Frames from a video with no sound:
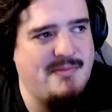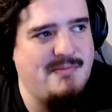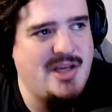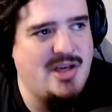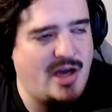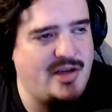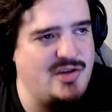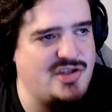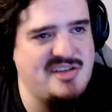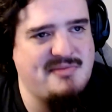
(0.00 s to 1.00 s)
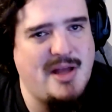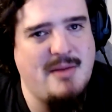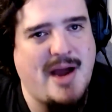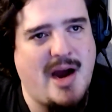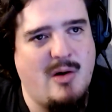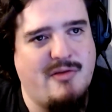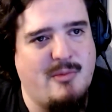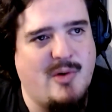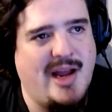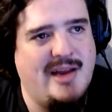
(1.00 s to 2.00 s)
huge display of power
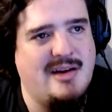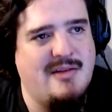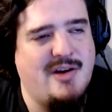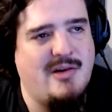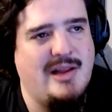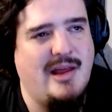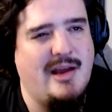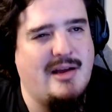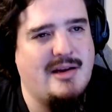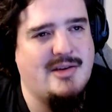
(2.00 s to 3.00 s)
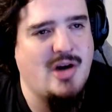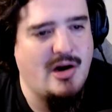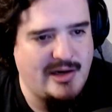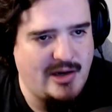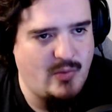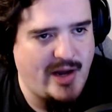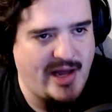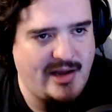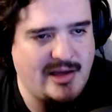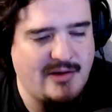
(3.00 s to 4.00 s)
from Rand in a very like targeted
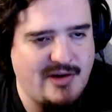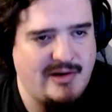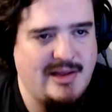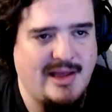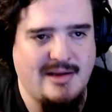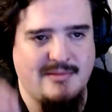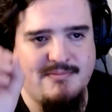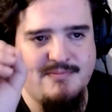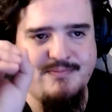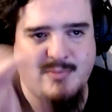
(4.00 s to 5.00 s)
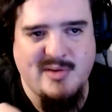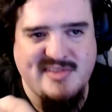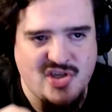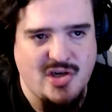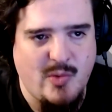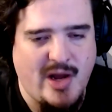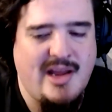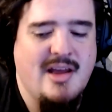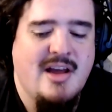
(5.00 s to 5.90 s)
way, like a very like precision way,